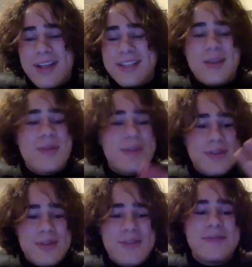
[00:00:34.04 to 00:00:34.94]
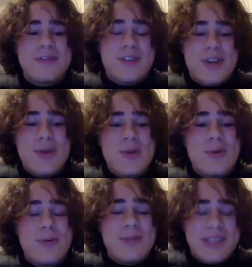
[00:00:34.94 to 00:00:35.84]
so there's sort of
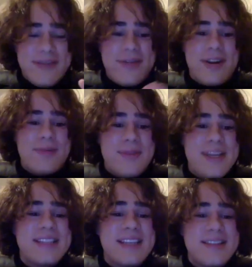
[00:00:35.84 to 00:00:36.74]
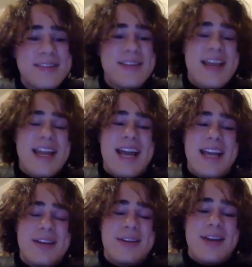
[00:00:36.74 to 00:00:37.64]
two different reasons that
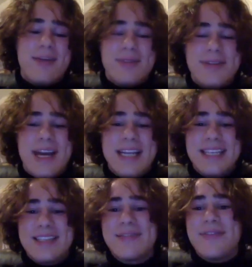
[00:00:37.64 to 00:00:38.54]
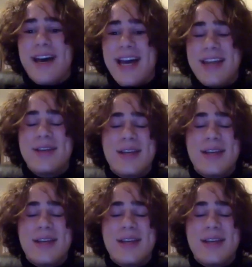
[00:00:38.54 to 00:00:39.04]
I would identify